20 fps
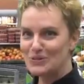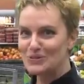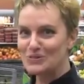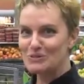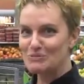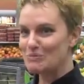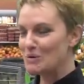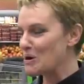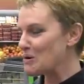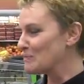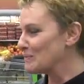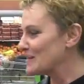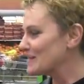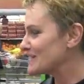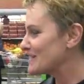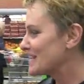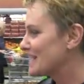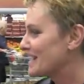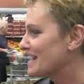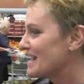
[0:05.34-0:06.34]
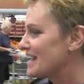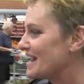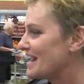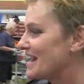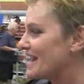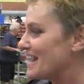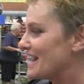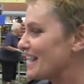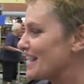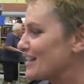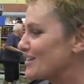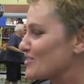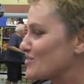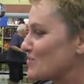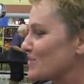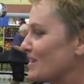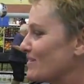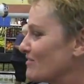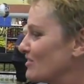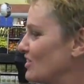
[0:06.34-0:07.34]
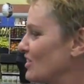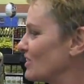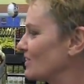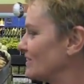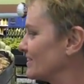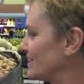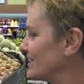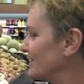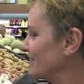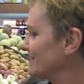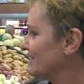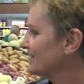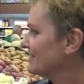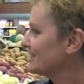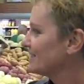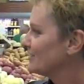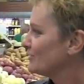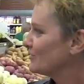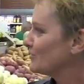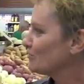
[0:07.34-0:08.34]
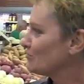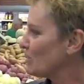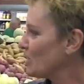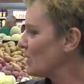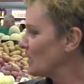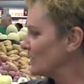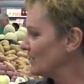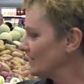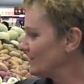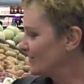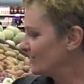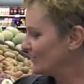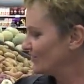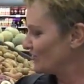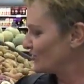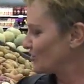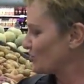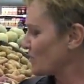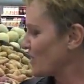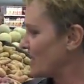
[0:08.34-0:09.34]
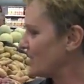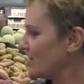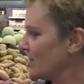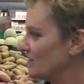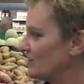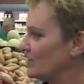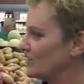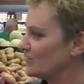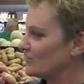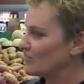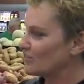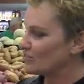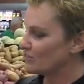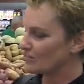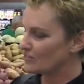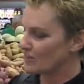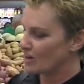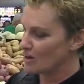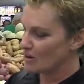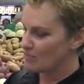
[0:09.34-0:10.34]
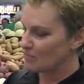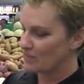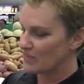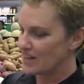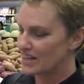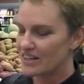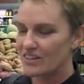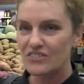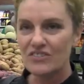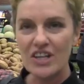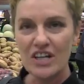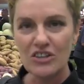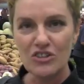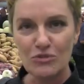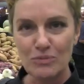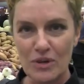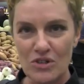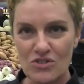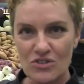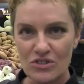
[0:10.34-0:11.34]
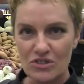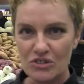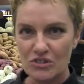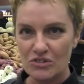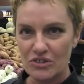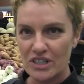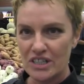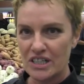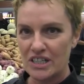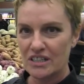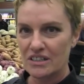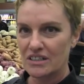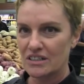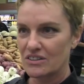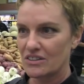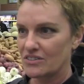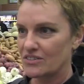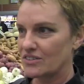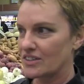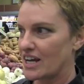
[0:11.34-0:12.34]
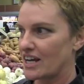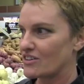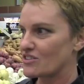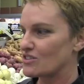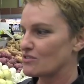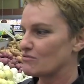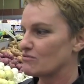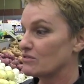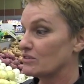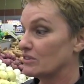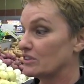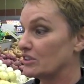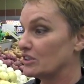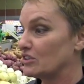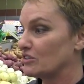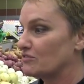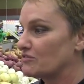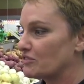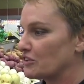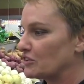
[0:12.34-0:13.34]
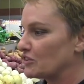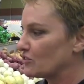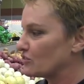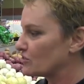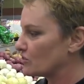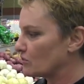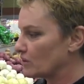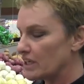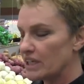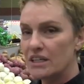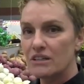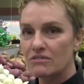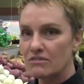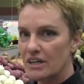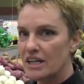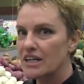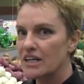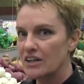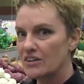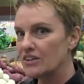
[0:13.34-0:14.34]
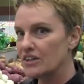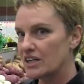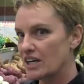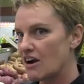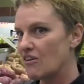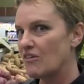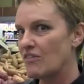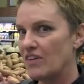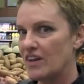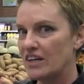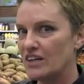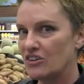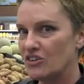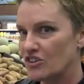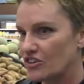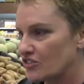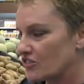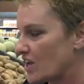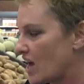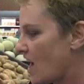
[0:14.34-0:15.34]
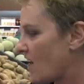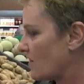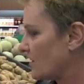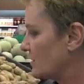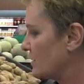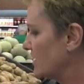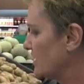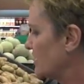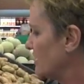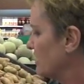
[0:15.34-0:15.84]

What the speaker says: produce department, and we have garlic, small onions, red onions. They contain a special ingredient that is actually really good for you, so eat red onion now and then in your salad.